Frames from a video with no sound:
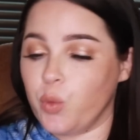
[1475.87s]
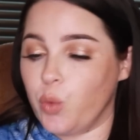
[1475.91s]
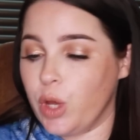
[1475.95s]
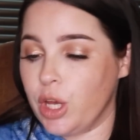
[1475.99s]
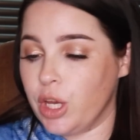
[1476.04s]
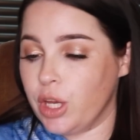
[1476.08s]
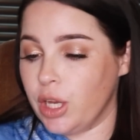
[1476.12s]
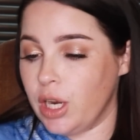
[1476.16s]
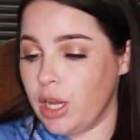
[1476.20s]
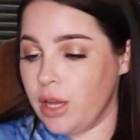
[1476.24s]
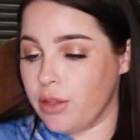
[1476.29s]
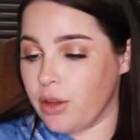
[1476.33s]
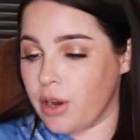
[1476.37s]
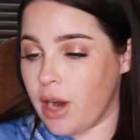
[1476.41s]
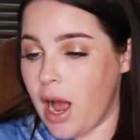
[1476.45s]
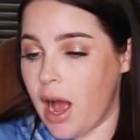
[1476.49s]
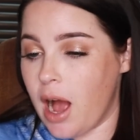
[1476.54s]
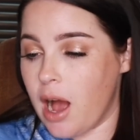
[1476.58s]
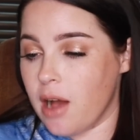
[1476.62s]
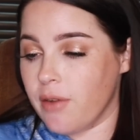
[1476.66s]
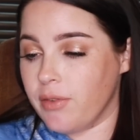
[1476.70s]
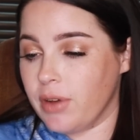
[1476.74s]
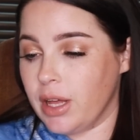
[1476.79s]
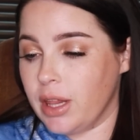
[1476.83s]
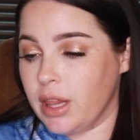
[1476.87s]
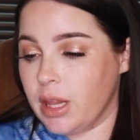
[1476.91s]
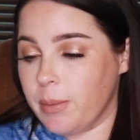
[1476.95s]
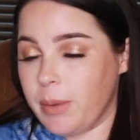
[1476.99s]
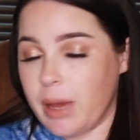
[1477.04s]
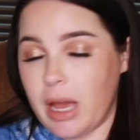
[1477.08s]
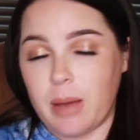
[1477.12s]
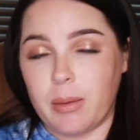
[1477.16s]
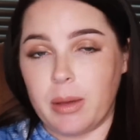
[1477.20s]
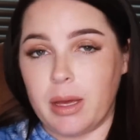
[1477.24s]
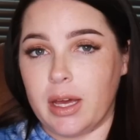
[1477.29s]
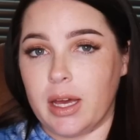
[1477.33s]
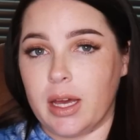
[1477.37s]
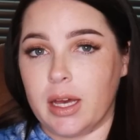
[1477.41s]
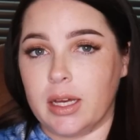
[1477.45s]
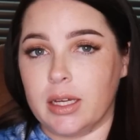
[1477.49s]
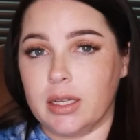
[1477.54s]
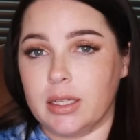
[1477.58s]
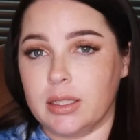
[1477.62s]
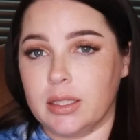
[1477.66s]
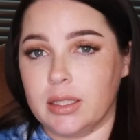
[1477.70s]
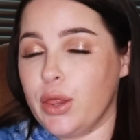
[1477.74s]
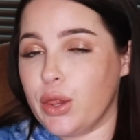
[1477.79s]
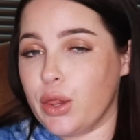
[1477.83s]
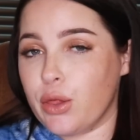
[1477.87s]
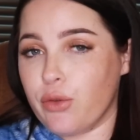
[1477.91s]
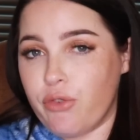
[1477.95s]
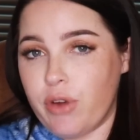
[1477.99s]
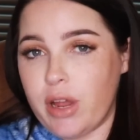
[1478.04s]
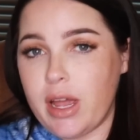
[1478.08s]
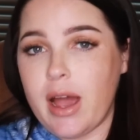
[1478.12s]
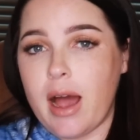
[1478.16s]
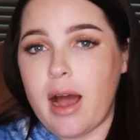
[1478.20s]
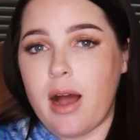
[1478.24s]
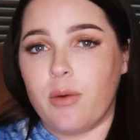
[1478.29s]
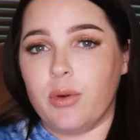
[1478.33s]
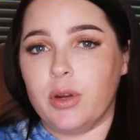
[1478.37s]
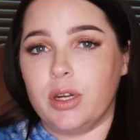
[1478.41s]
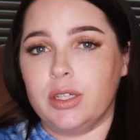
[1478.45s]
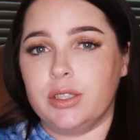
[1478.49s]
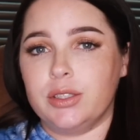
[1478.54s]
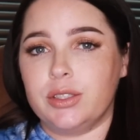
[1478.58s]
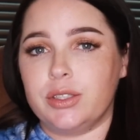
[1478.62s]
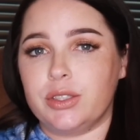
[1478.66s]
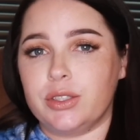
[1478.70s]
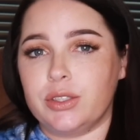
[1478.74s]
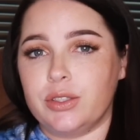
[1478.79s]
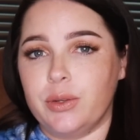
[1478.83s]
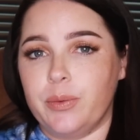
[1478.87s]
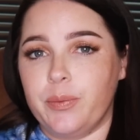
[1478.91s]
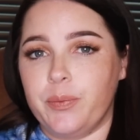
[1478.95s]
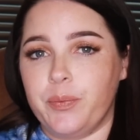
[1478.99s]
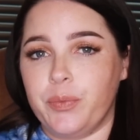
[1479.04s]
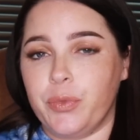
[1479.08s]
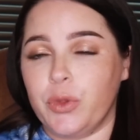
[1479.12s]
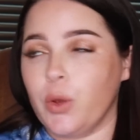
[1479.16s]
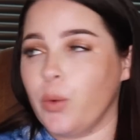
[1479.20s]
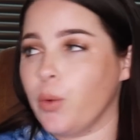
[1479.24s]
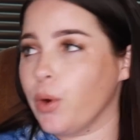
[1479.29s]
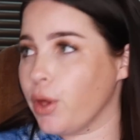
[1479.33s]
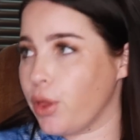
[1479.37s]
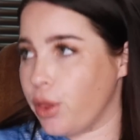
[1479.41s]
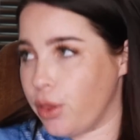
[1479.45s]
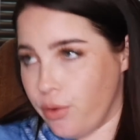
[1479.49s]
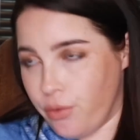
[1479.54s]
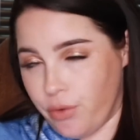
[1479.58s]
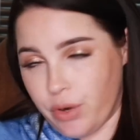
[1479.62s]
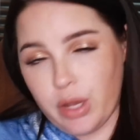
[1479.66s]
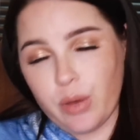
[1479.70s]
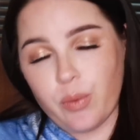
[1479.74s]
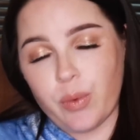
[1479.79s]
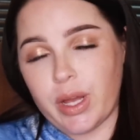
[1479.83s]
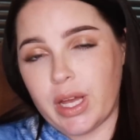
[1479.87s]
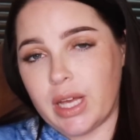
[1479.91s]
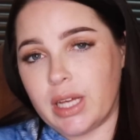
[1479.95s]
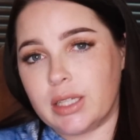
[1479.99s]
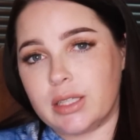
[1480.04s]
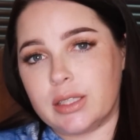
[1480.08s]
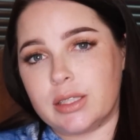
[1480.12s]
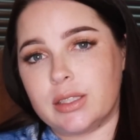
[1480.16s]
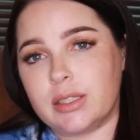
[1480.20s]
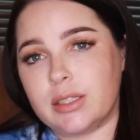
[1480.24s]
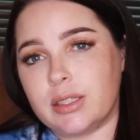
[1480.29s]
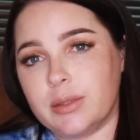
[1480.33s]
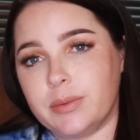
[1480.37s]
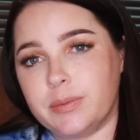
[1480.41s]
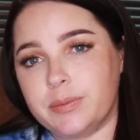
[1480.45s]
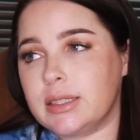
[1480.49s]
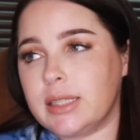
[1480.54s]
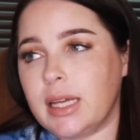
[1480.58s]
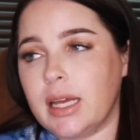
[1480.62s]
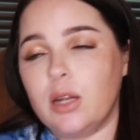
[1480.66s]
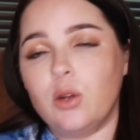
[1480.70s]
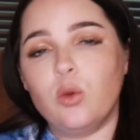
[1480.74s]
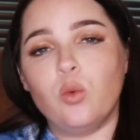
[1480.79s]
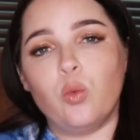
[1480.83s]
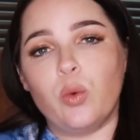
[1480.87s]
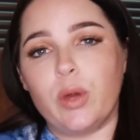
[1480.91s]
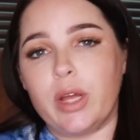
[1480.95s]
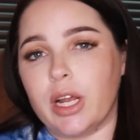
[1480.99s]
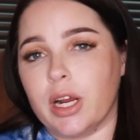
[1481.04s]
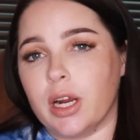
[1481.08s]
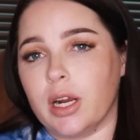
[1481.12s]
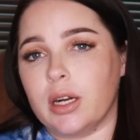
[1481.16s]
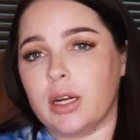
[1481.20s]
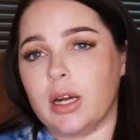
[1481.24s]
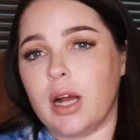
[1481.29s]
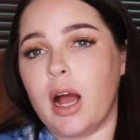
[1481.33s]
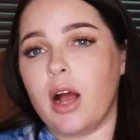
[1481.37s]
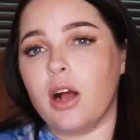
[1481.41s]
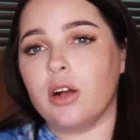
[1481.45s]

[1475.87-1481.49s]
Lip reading: We could either have the baby in 3 hours or 3 weeks. It's getting weird.